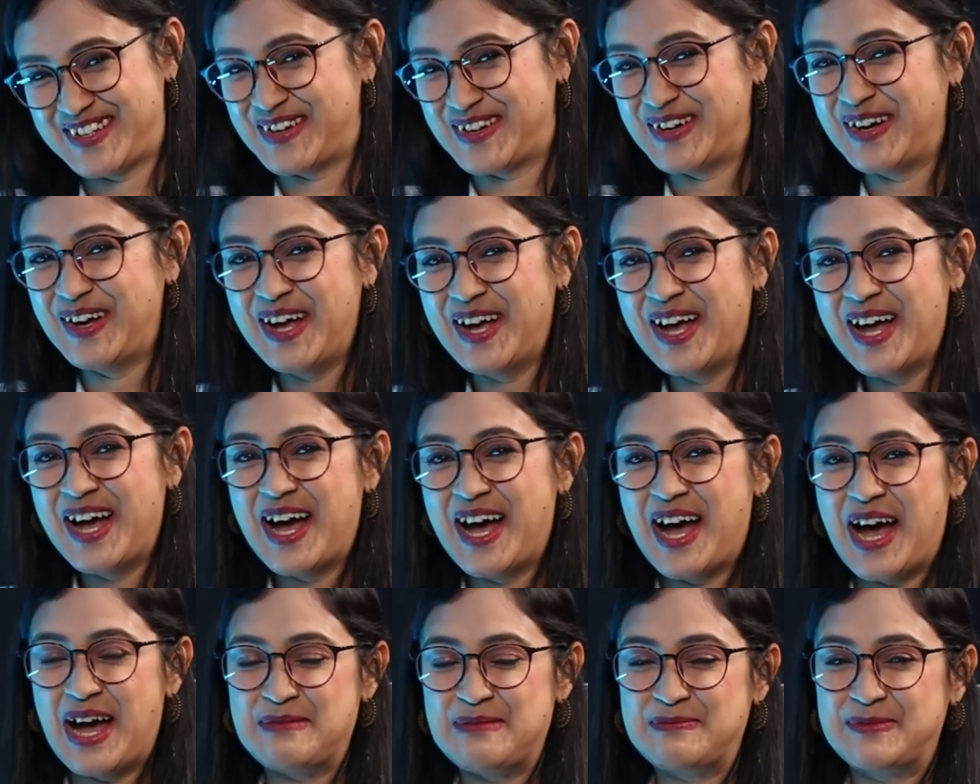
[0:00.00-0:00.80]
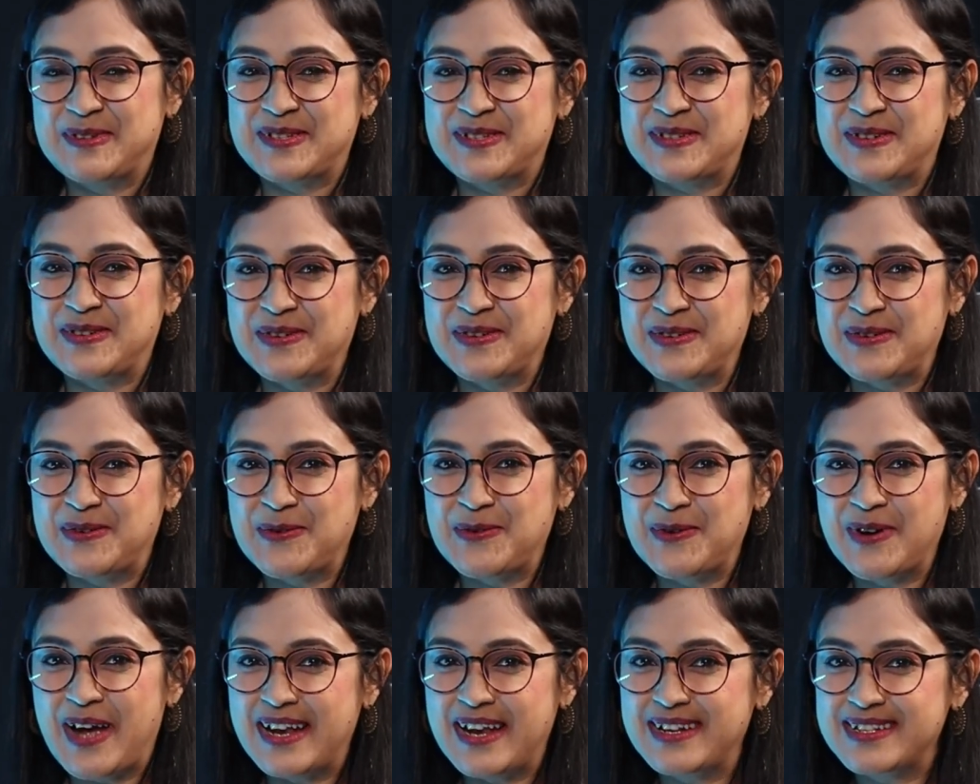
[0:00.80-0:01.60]
So, I'm just gonna
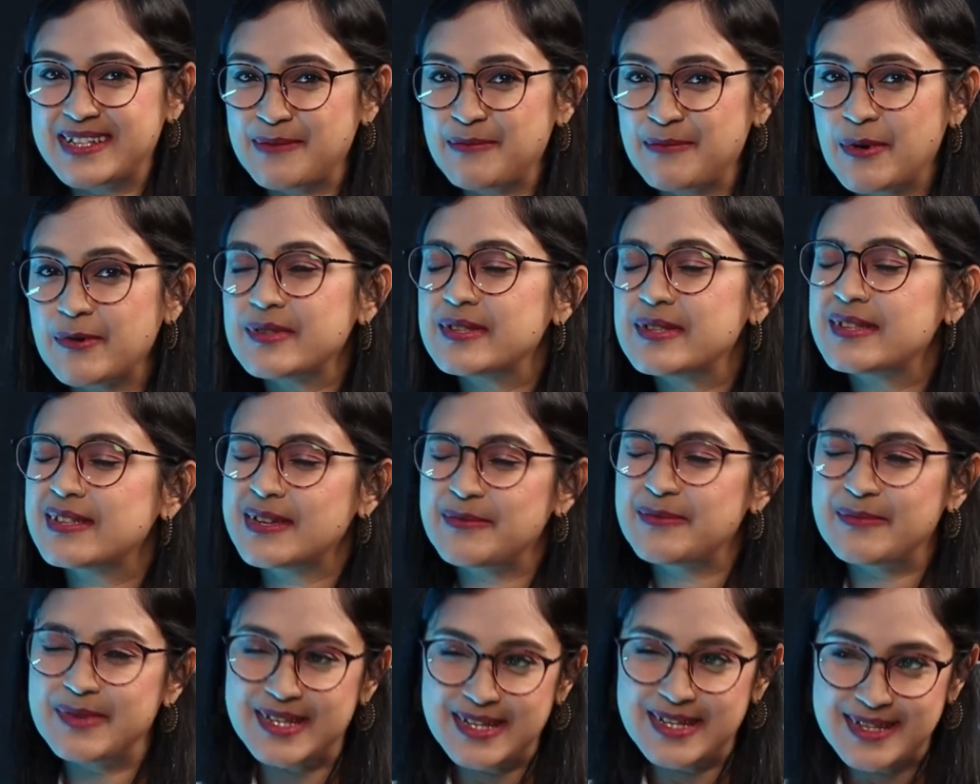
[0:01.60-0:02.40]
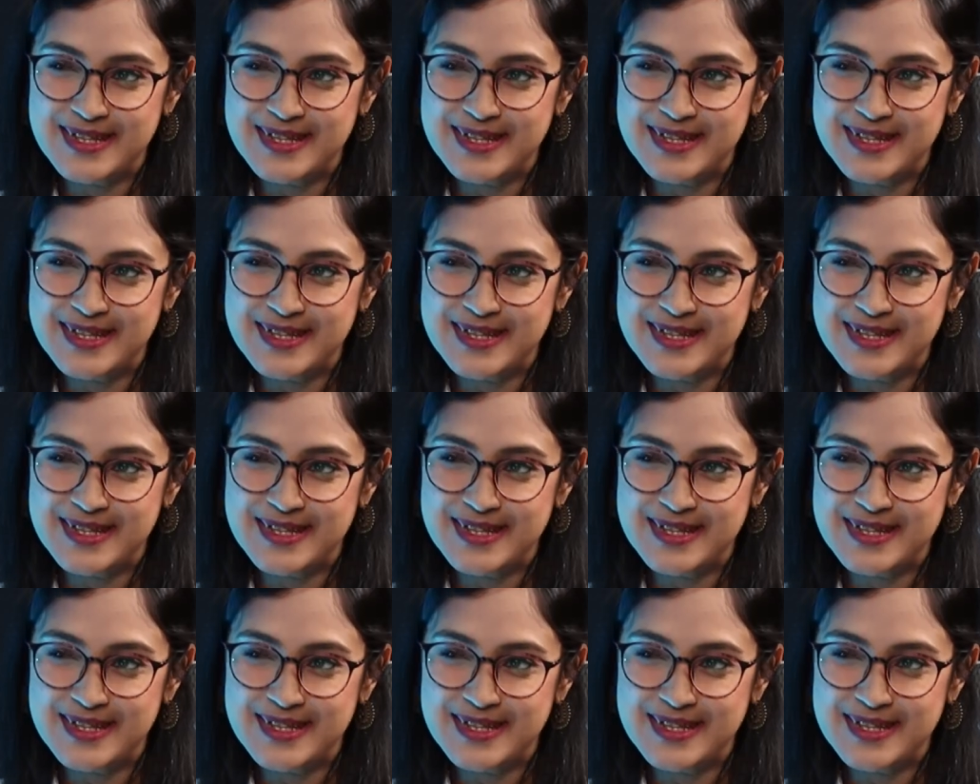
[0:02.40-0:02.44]
go. And somehow it seemed